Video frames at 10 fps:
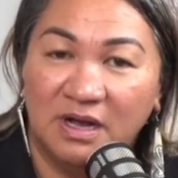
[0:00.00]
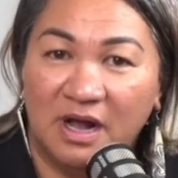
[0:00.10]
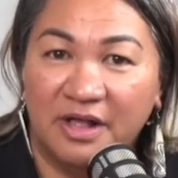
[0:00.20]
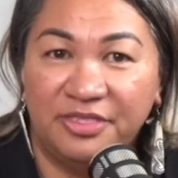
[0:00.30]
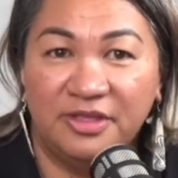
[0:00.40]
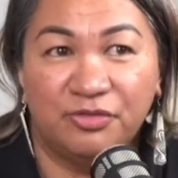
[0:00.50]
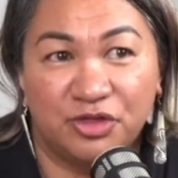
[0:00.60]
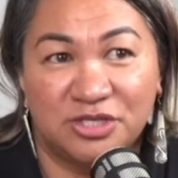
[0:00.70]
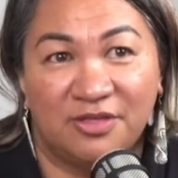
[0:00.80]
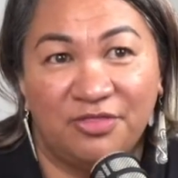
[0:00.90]
I think
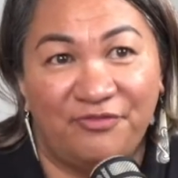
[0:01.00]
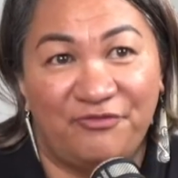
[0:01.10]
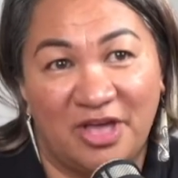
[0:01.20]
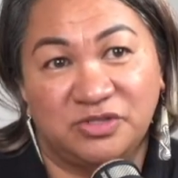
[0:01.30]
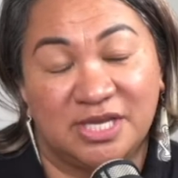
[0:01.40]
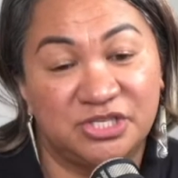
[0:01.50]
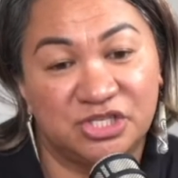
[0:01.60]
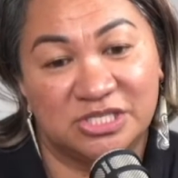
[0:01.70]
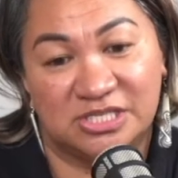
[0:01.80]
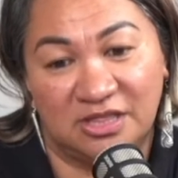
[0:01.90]
the
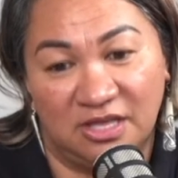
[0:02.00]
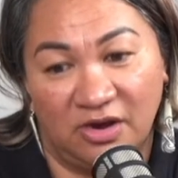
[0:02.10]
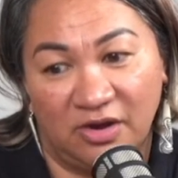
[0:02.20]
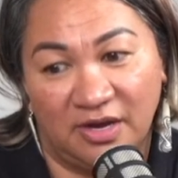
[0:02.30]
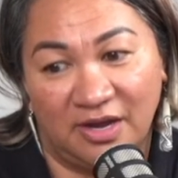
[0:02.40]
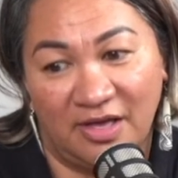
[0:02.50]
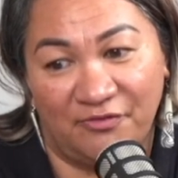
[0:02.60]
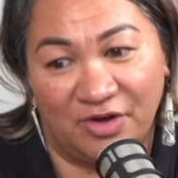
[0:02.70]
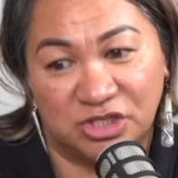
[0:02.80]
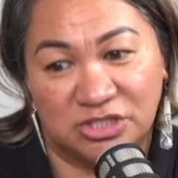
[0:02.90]
foundations are there, and if
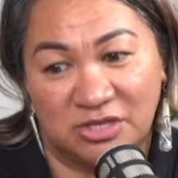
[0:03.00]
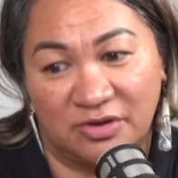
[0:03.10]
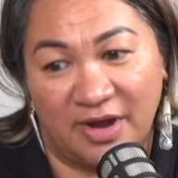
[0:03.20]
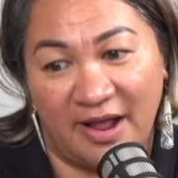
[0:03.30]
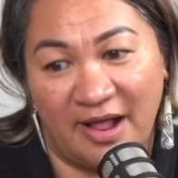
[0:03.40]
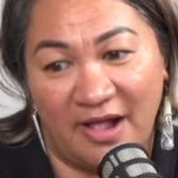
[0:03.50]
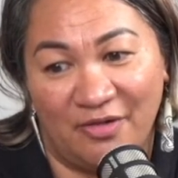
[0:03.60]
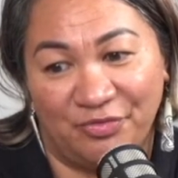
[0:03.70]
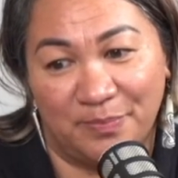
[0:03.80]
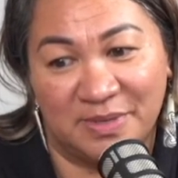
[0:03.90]
I just look
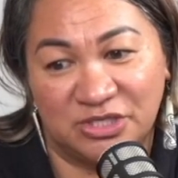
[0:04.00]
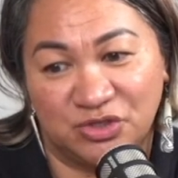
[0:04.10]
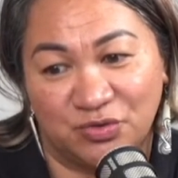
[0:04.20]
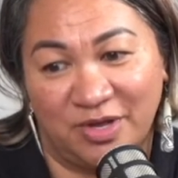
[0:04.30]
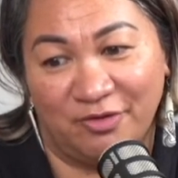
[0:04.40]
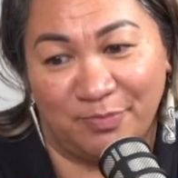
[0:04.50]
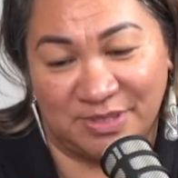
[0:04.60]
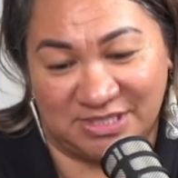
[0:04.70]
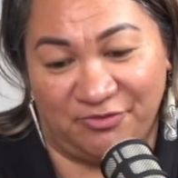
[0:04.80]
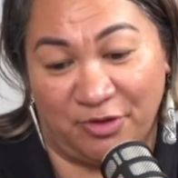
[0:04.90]
at the Ministry of
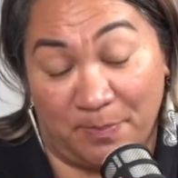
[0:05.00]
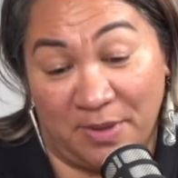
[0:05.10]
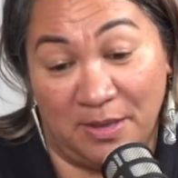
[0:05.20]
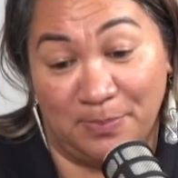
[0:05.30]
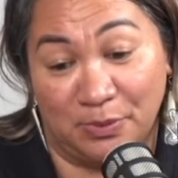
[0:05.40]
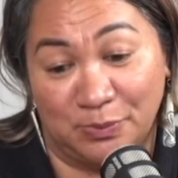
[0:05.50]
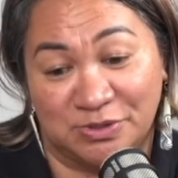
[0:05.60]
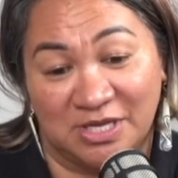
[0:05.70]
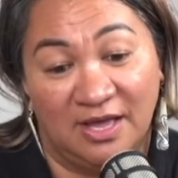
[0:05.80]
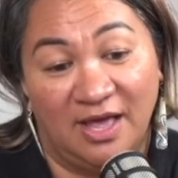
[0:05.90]
Pacific Peoples
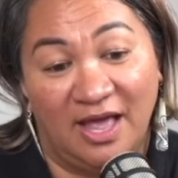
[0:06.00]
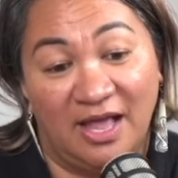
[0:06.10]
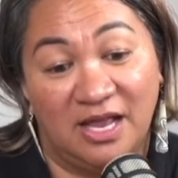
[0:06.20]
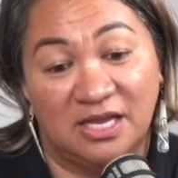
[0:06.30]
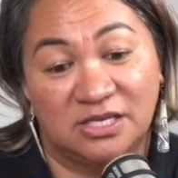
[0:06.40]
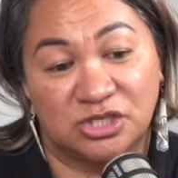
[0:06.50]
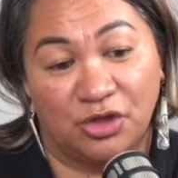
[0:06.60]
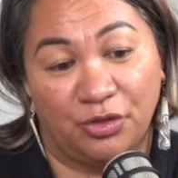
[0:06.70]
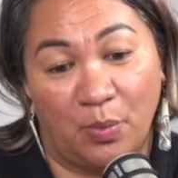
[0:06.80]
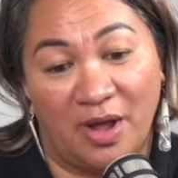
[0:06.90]
and
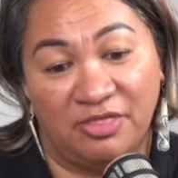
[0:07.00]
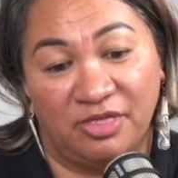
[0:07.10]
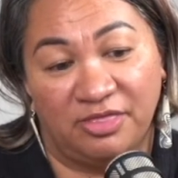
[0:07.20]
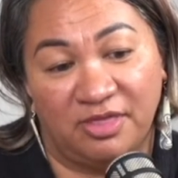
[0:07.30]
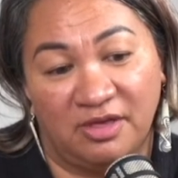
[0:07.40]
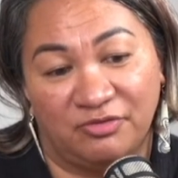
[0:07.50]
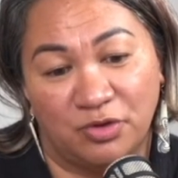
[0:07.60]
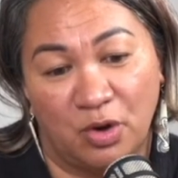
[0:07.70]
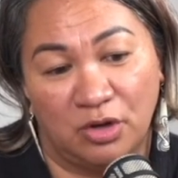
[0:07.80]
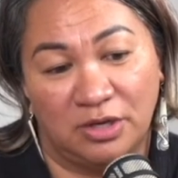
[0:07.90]
the way that they've
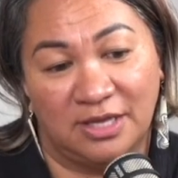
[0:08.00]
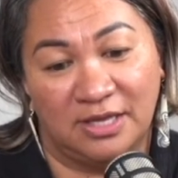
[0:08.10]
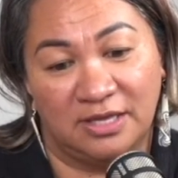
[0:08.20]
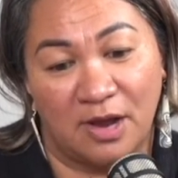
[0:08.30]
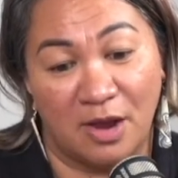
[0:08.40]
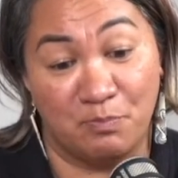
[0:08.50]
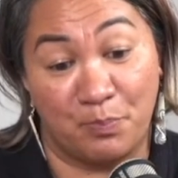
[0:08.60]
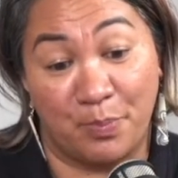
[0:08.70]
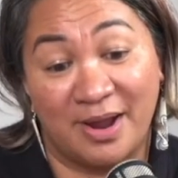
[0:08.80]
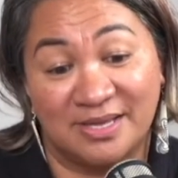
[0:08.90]
not only
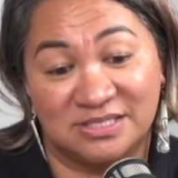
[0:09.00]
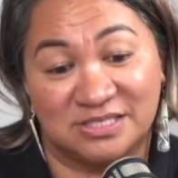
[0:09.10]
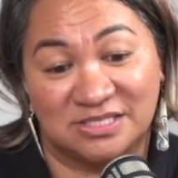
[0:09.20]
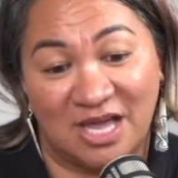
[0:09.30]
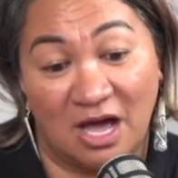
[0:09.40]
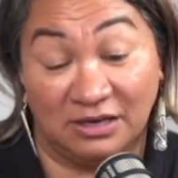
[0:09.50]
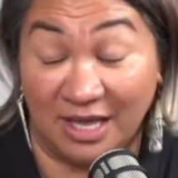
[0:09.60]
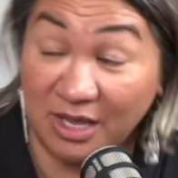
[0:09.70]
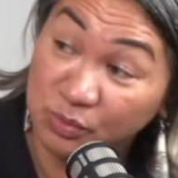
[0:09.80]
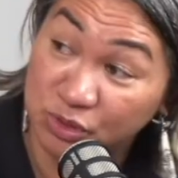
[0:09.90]
embraced our
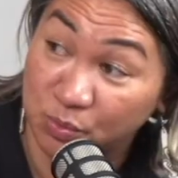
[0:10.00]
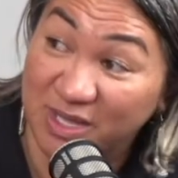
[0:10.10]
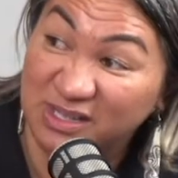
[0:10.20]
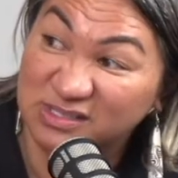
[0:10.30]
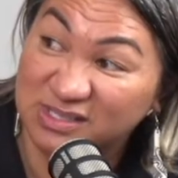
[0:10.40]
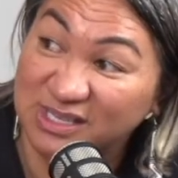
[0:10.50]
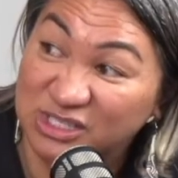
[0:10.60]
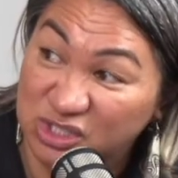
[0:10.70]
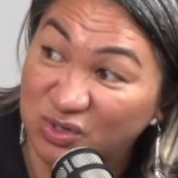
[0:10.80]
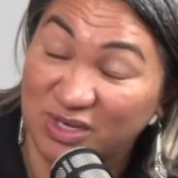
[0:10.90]
language weeks, it's
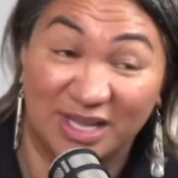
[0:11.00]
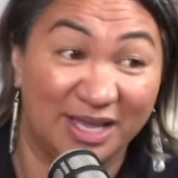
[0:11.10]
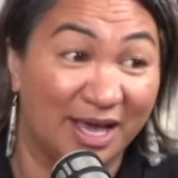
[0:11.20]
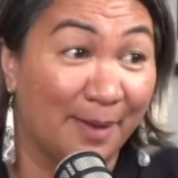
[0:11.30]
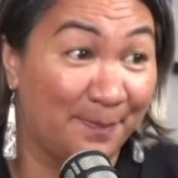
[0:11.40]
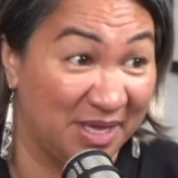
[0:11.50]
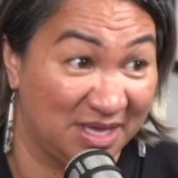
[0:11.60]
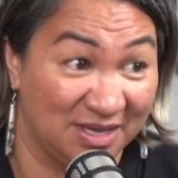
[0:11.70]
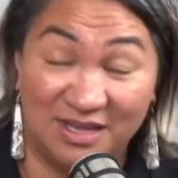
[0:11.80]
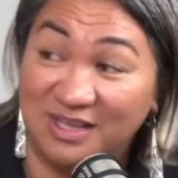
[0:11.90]
certainly a
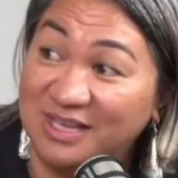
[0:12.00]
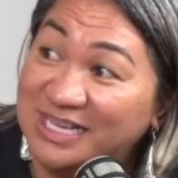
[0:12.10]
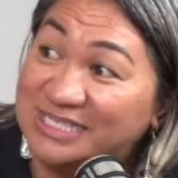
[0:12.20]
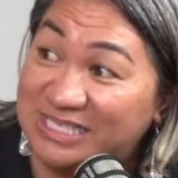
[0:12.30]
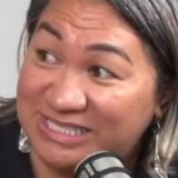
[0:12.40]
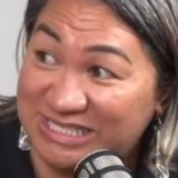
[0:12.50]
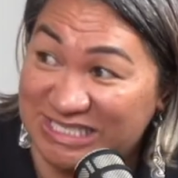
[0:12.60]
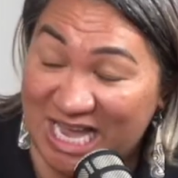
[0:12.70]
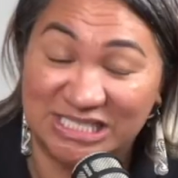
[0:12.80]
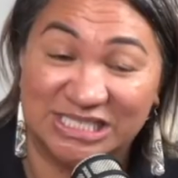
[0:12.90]
beginning, it's a
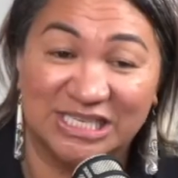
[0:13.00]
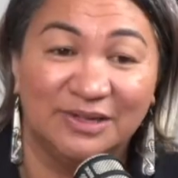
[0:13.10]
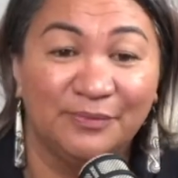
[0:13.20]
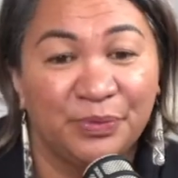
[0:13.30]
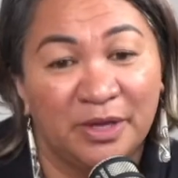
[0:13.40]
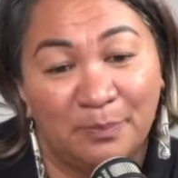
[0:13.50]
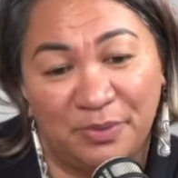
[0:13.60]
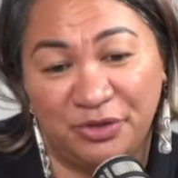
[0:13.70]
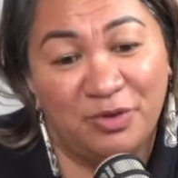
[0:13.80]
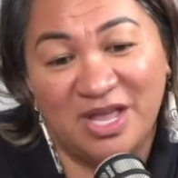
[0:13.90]
starting, but
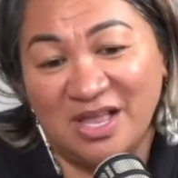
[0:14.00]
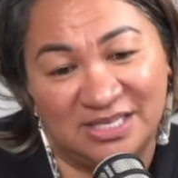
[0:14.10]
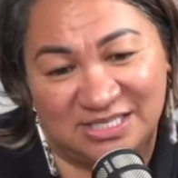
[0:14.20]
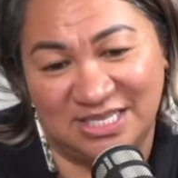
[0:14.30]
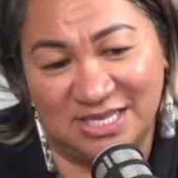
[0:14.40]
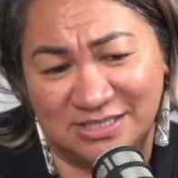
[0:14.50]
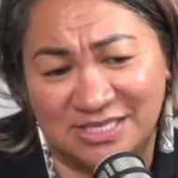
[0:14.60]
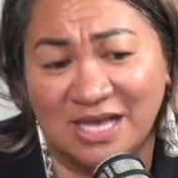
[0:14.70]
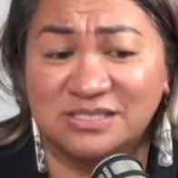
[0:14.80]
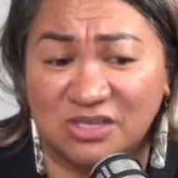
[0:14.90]
the reality is,
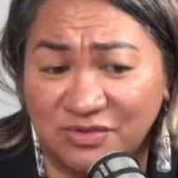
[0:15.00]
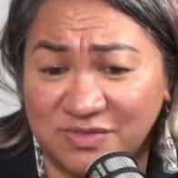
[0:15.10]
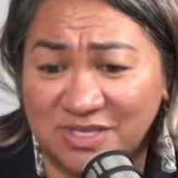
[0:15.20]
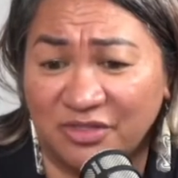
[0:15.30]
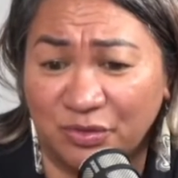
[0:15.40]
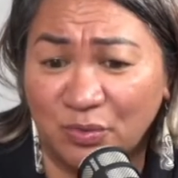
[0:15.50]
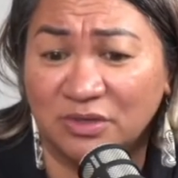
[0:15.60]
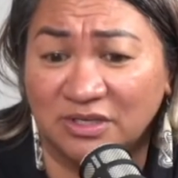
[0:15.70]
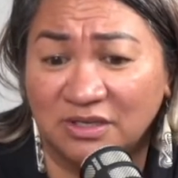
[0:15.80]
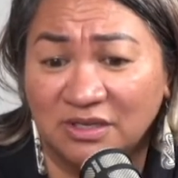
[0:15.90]
outside of South
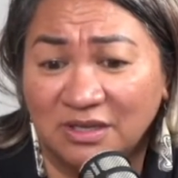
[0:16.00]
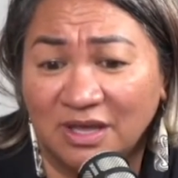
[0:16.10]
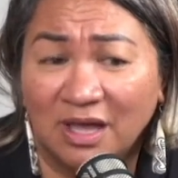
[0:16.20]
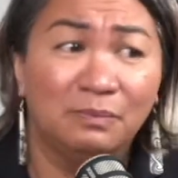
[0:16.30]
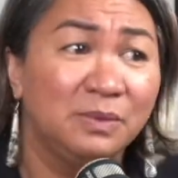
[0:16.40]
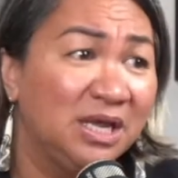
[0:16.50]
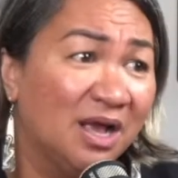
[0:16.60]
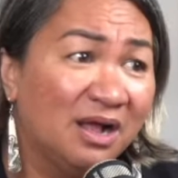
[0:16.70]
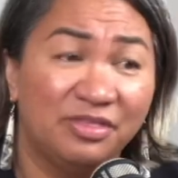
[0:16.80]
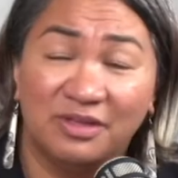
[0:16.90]
Auckland, how many
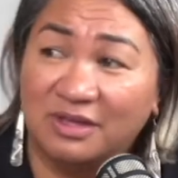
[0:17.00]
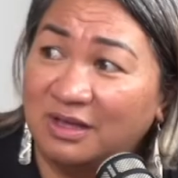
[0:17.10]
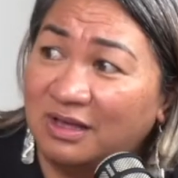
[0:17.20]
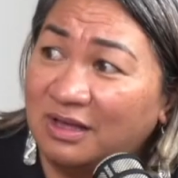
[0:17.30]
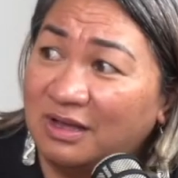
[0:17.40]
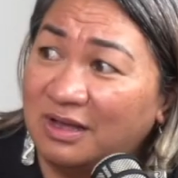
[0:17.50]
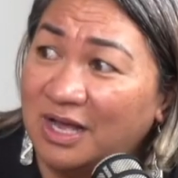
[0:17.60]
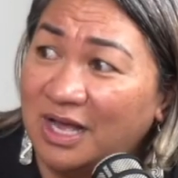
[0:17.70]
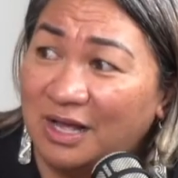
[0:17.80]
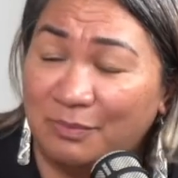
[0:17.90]

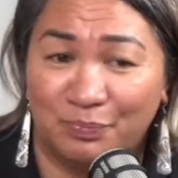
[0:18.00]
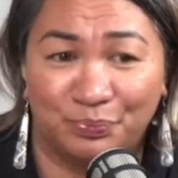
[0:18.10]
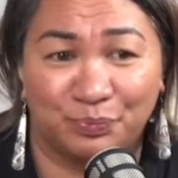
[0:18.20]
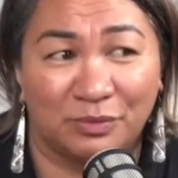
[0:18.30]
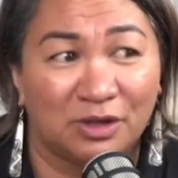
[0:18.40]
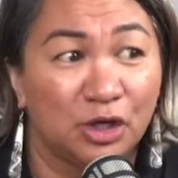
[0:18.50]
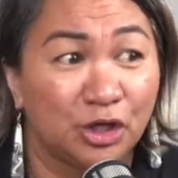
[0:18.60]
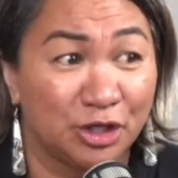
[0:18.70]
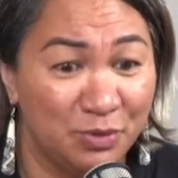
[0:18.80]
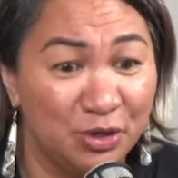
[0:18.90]
other
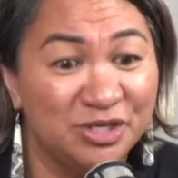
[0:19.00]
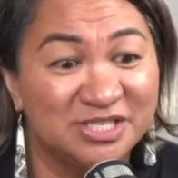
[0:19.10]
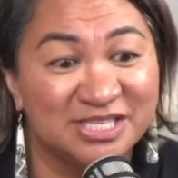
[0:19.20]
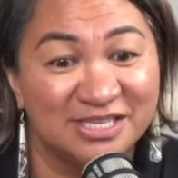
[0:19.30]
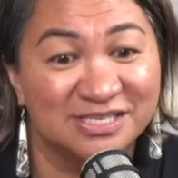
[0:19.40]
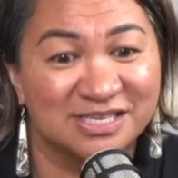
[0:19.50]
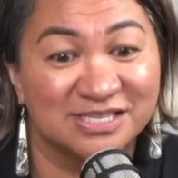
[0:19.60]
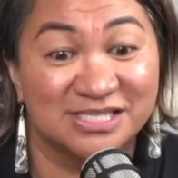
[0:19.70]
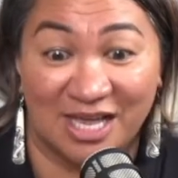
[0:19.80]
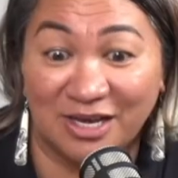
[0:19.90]
communities
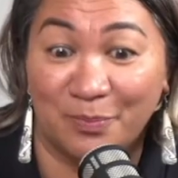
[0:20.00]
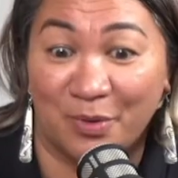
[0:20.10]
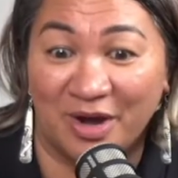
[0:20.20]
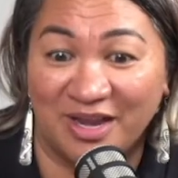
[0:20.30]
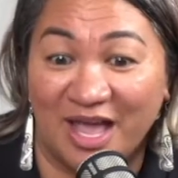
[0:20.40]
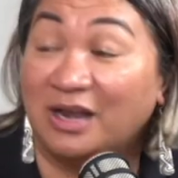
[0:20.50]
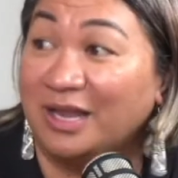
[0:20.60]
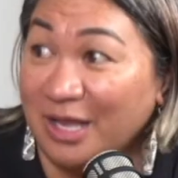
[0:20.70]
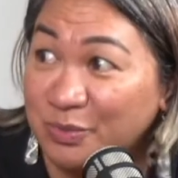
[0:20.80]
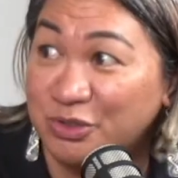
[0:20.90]
celebrate our
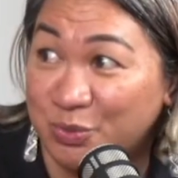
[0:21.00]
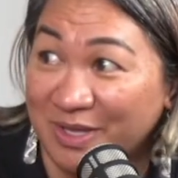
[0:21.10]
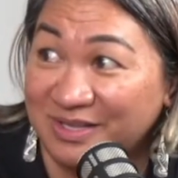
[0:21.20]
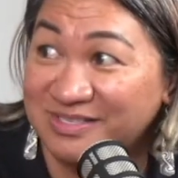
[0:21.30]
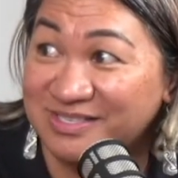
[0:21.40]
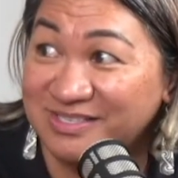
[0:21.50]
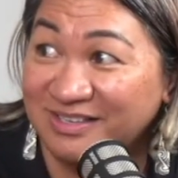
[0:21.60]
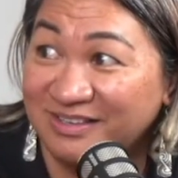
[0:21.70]
language weeks?